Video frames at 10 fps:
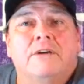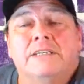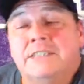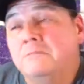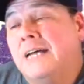
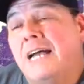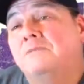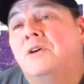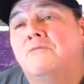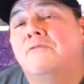
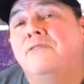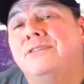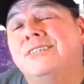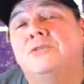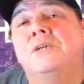Sometimes
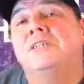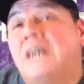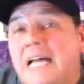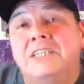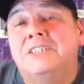refusing to
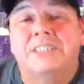acknowledge that